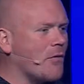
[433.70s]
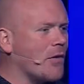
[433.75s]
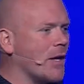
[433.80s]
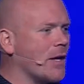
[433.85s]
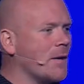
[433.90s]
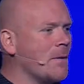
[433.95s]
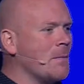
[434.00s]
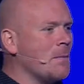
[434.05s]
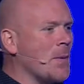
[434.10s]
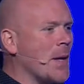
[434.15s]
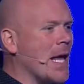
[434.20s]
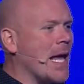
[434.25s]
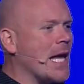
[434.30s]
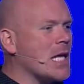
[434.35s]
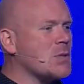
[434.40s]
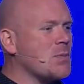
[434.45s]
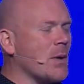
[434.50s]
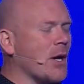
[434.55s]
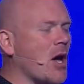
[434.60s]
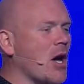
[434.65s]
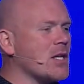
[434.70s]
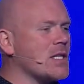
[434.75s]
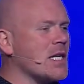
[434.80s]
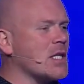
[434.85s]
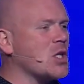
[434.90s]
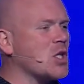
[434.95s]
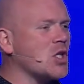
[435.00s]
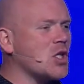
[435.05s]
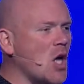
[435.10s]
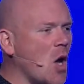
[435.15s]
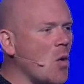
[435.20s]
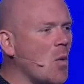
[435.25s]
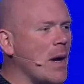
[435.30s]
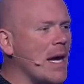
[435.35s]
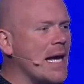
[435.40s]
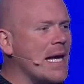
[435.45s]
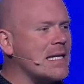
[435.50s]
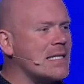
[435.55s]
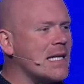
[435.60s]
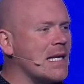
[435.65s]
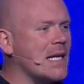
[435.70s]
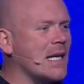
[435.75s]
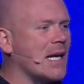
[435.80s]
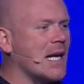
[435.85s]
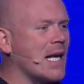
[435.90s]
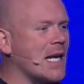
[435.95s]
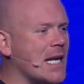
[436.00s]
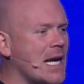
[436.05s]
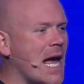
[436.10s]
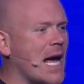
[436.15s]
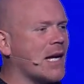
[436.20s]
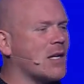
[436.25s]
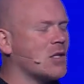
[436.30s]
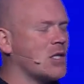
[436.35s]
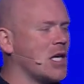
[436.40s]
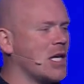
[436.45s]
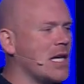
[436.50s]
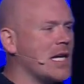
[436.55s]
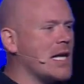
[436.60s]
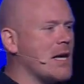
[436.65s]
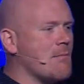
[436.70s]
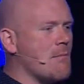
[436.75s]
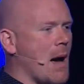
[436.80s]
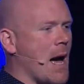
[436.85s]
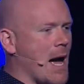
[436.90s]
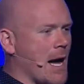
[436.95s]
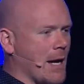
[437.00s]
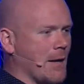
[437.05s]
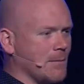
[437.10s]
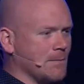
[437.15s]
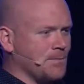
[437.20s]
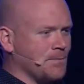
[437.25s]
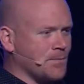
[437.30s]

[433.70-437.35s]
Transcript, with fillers: it is because it's so easy to connect to Nehemiah.